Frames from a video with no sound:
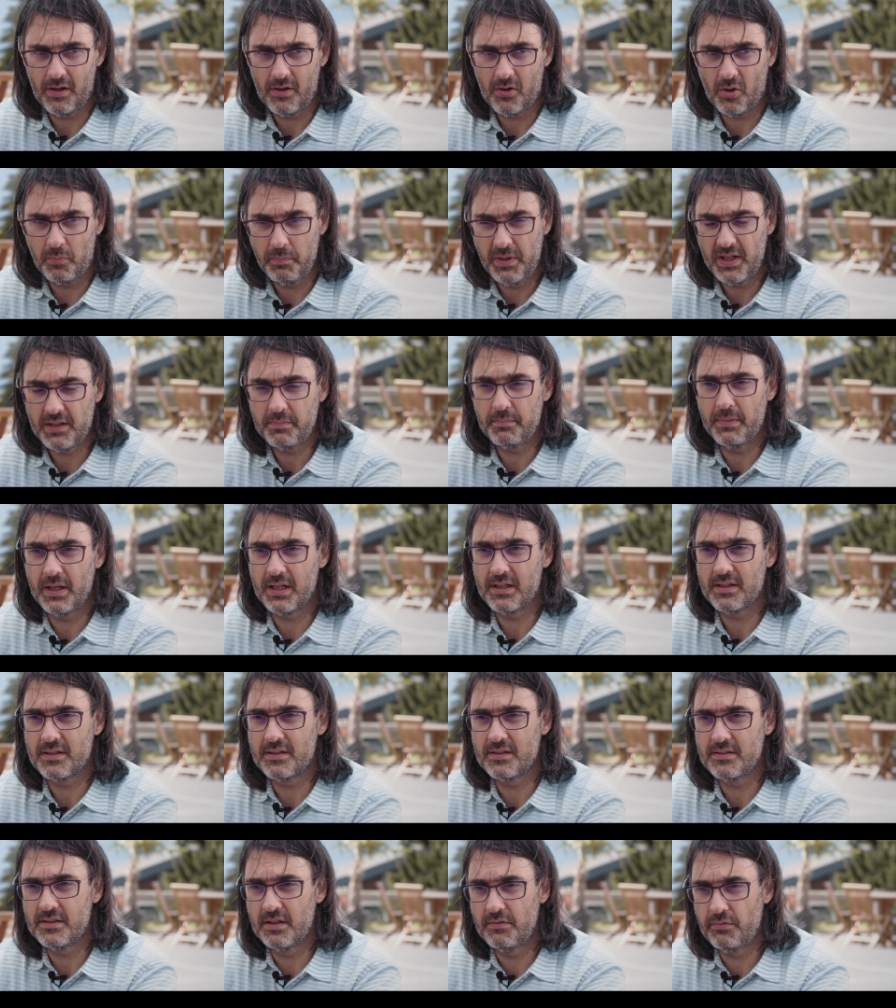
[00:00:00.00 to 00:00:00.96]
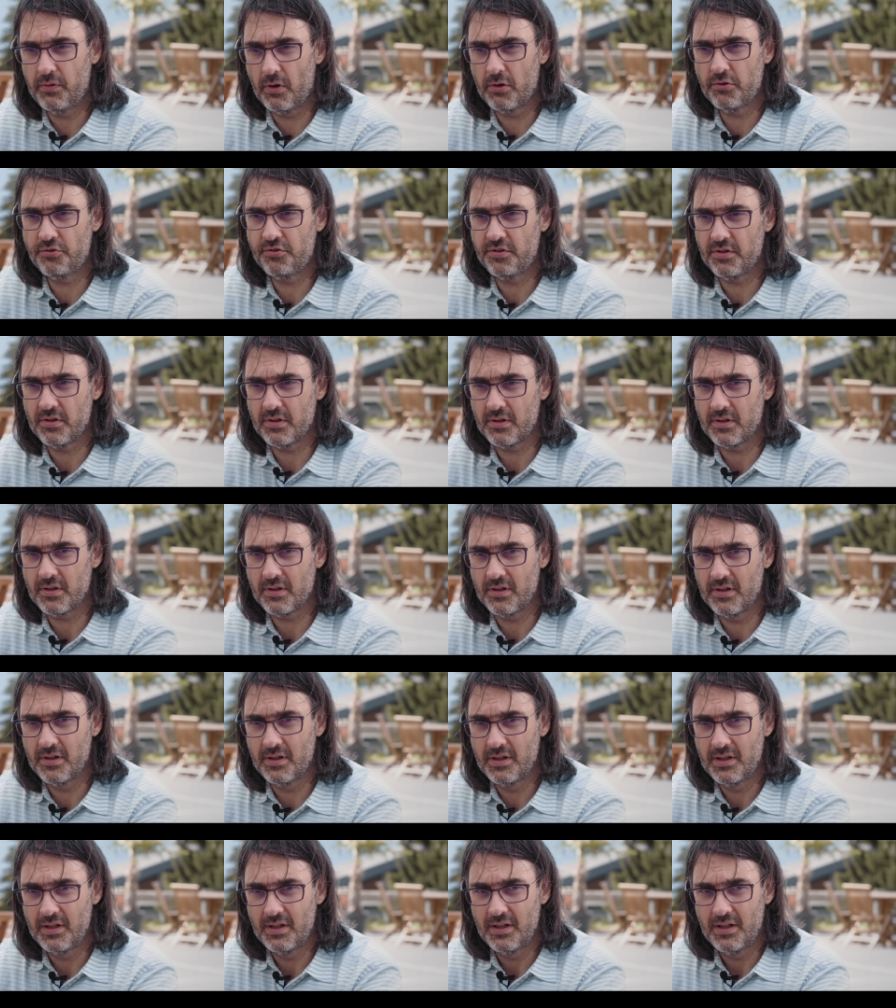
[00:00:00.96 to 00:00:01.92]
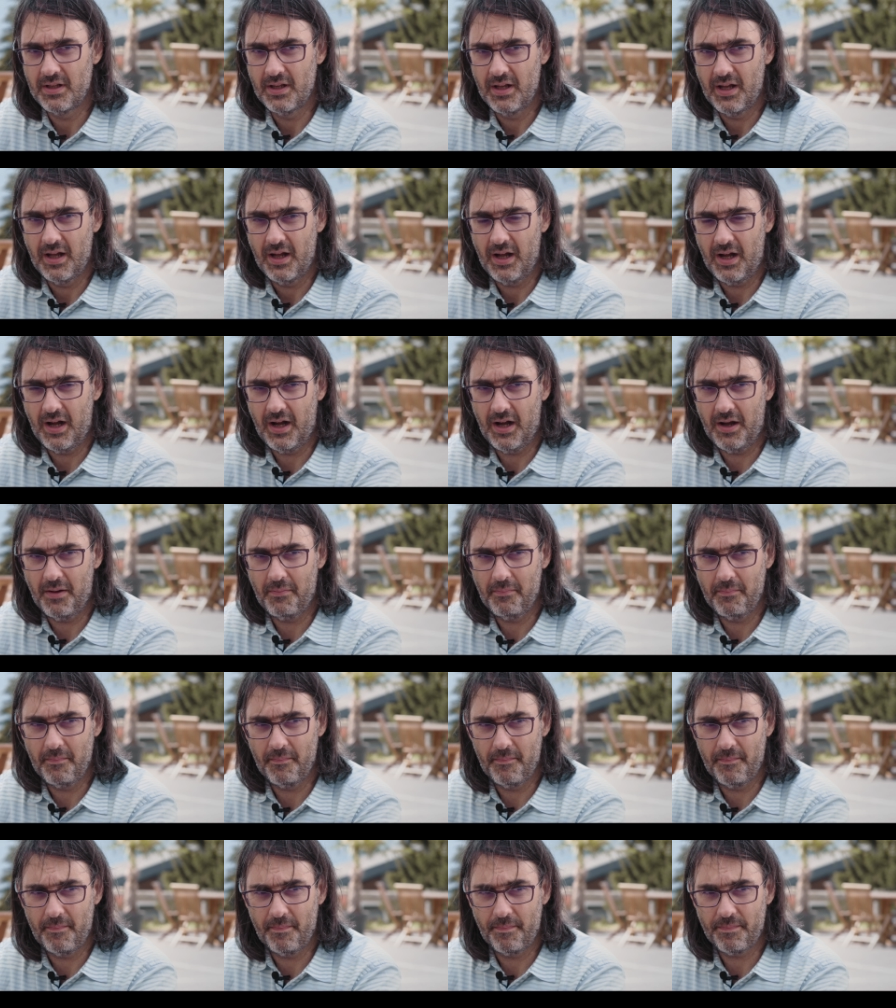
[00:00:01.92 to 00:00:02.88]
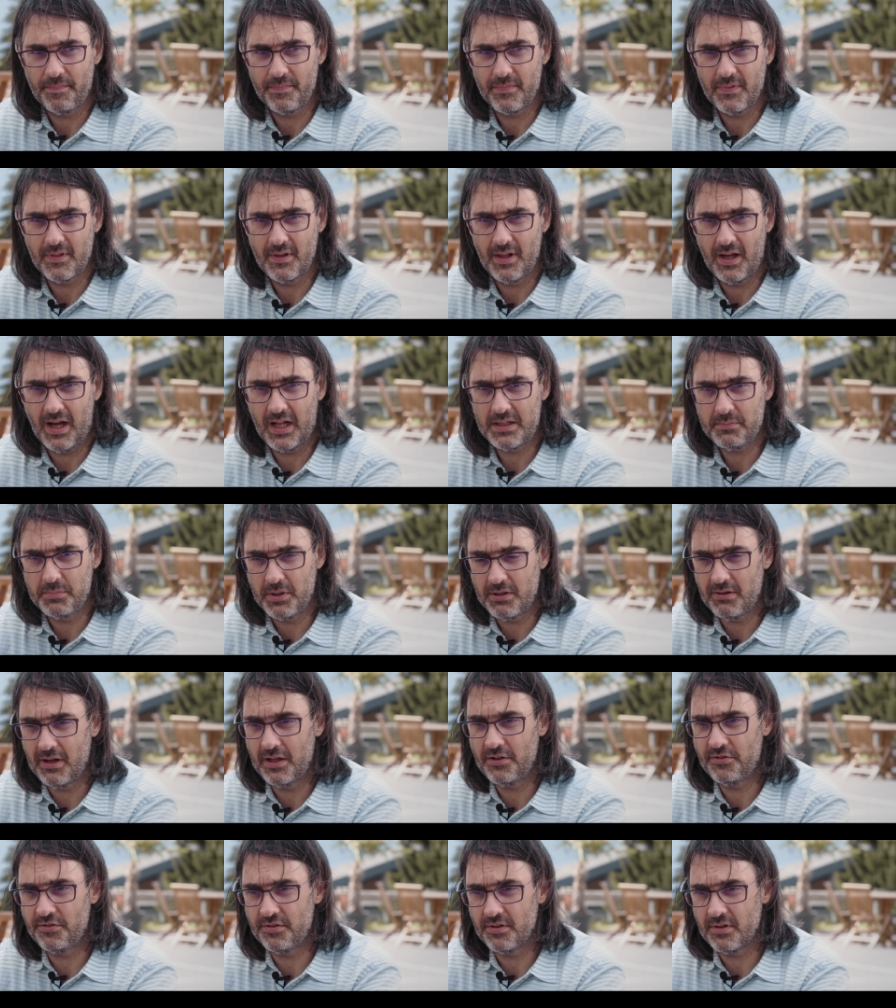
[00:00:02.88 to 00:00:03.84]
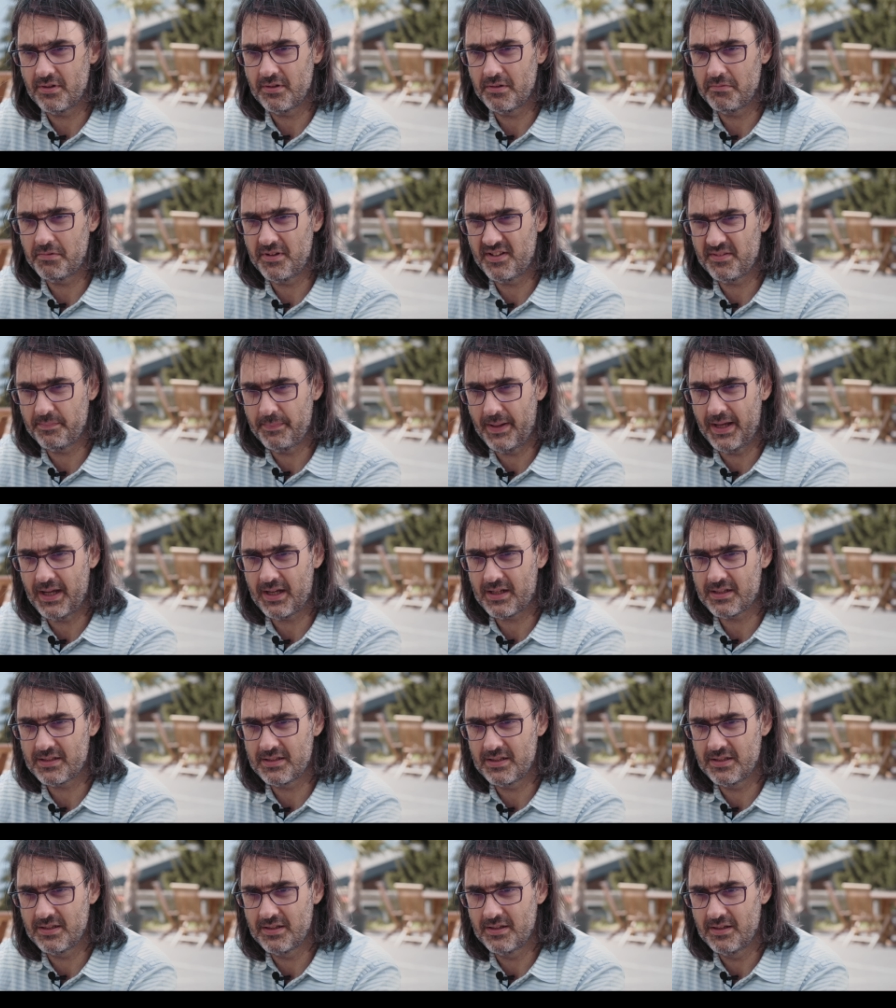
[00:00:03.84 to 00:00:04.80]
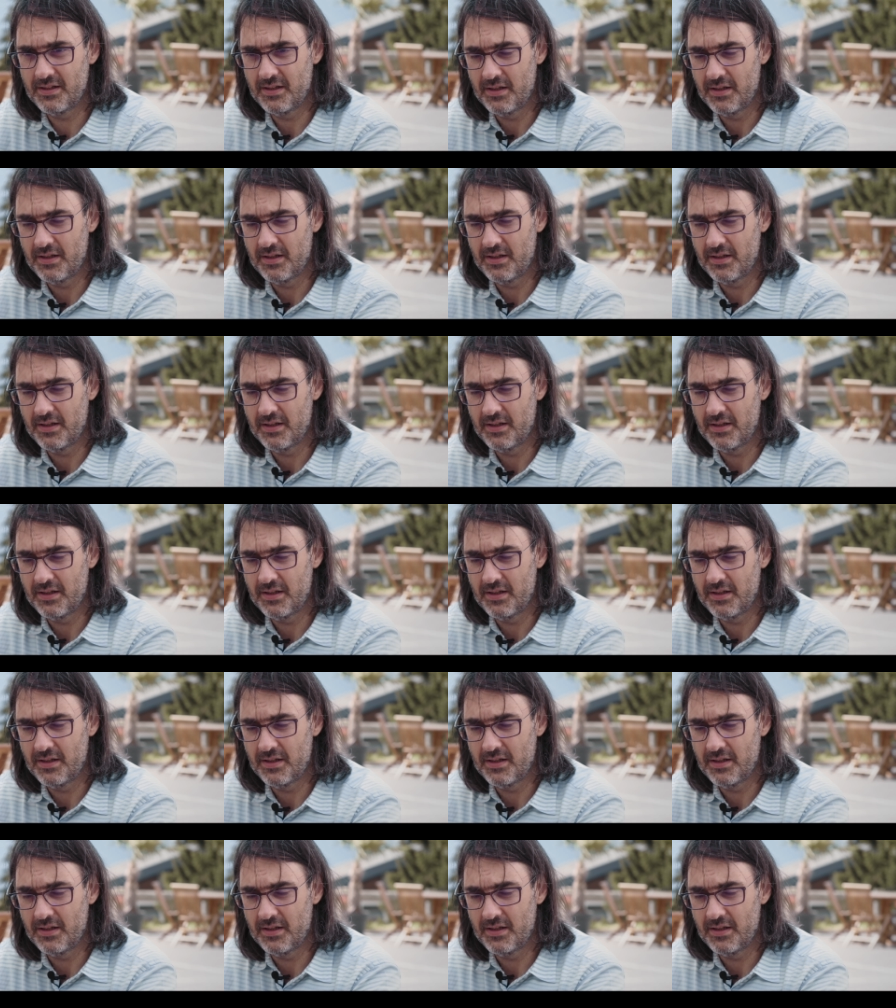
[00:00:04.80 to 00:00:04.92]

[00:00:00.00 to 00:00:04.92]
Commitment, devotion, um, admiration, respect,